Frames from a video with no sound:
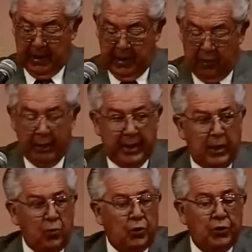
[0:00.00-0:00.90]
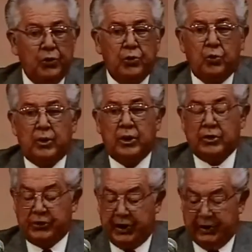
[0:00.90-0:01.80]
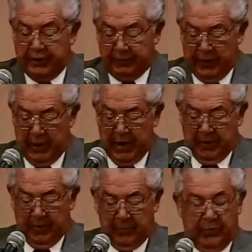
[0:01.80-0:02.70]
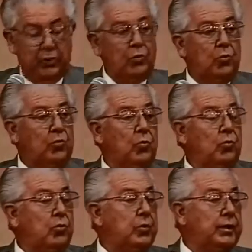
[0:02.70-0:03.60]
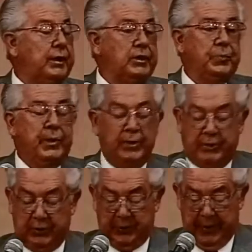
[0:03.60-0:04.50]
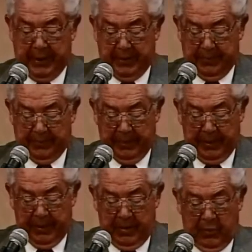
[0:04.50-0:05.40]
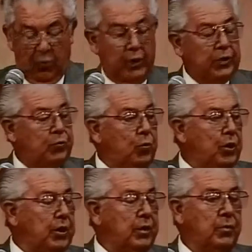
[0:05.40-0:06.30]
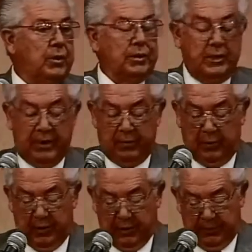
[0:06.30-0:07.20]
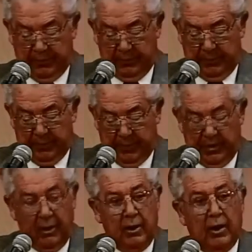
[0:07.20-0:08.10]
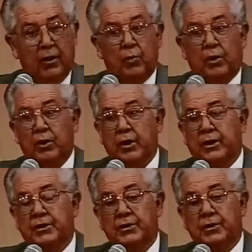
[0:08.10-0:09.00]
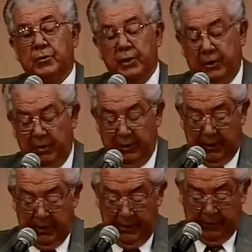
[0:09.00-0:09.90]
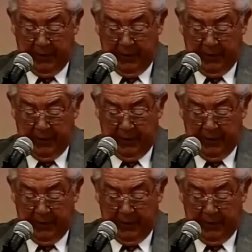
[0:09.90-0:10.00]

We may not want to do what other states have done, but we do want to know what the experience has been, what has worked and what has not worked, and what are the lessons that we can glean from